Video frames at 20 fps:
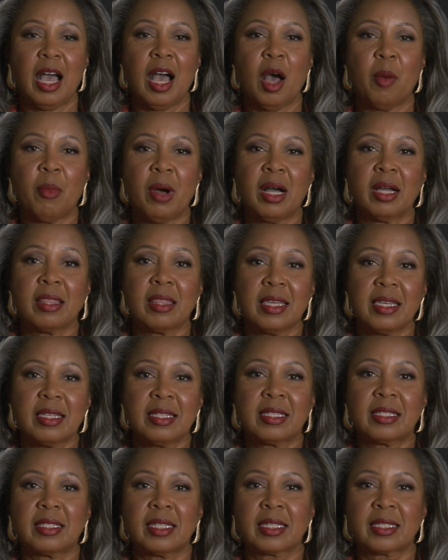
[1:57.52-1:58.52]
Among
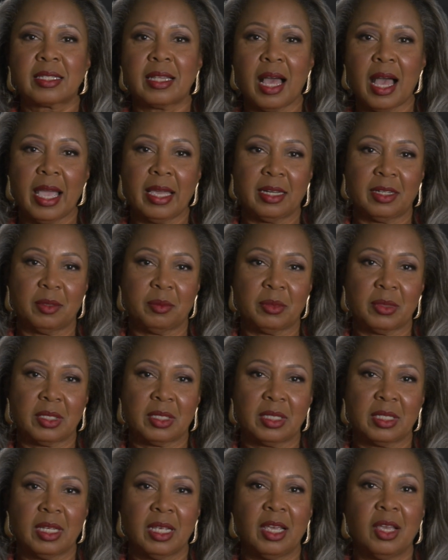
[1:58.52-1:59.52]
these six
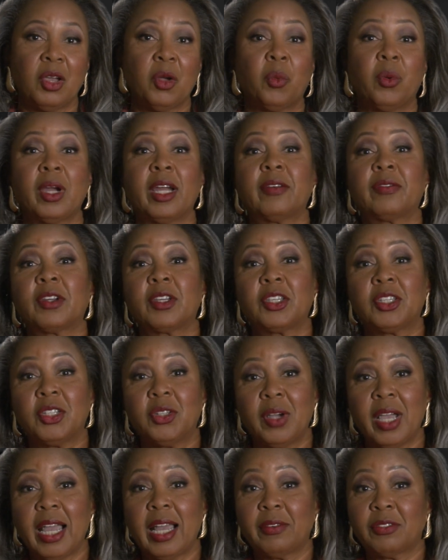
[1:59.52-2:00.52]
items, Wherever
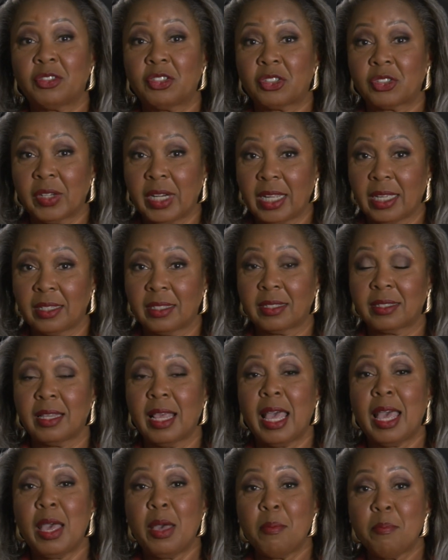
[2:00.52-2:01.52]
you have strengths,
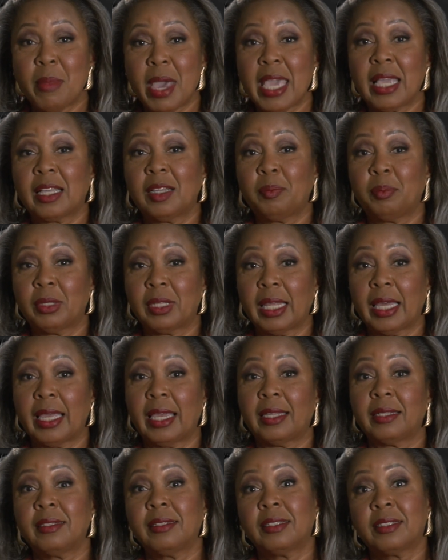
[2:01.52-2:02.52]
make a
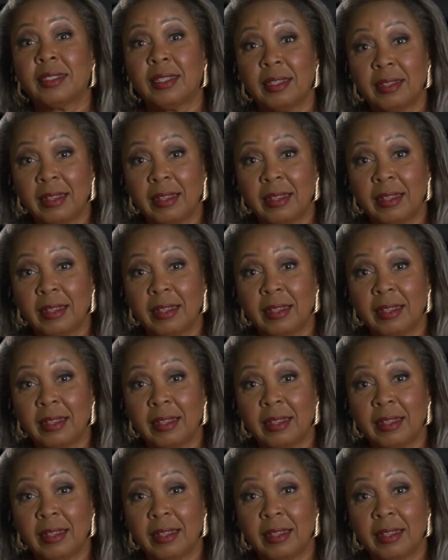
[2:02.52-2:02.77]
plan to